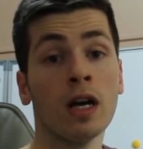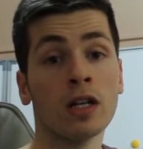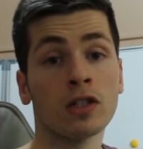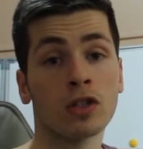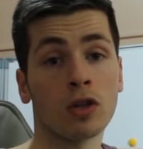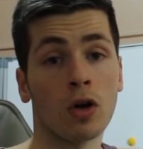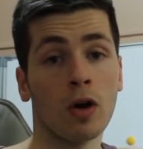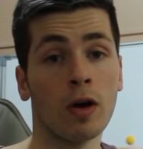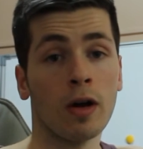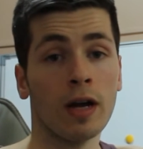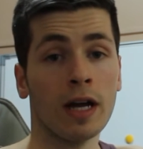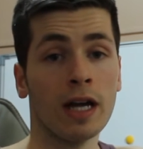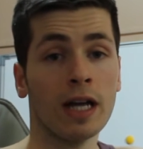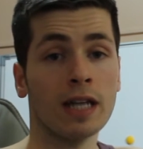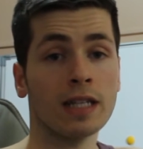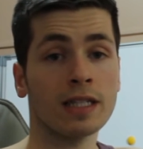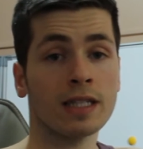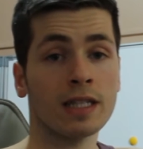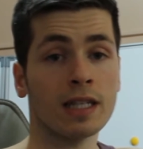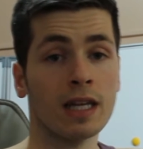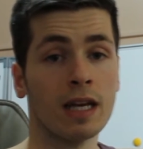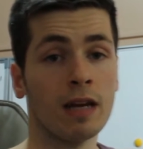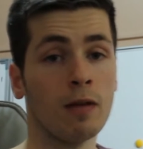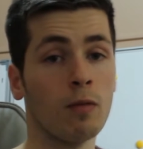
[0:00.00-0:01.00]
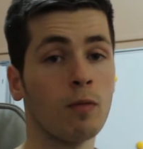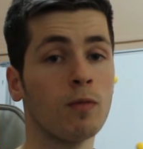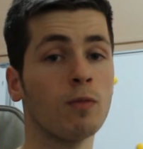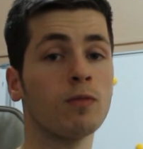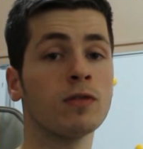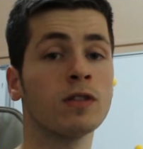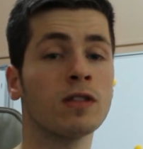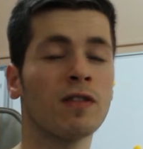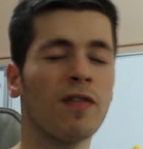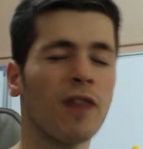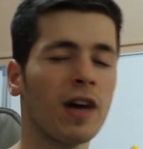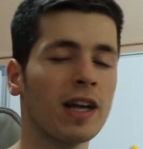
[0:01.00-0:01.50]
So it's,
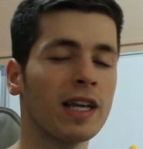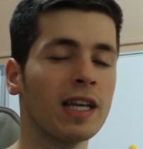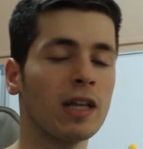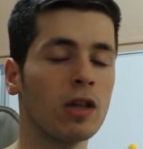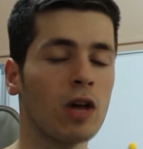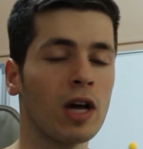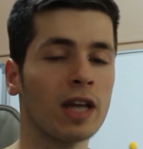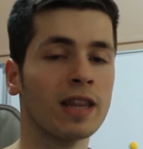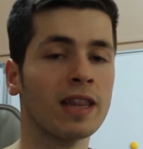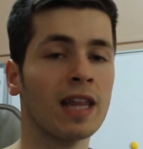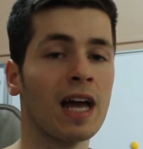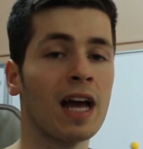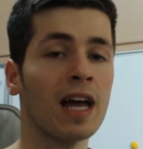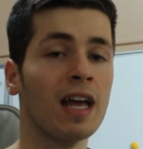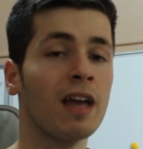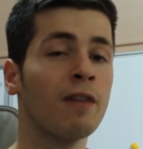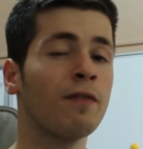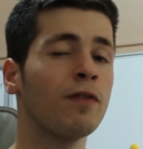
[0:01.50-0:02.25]
it's funny like that.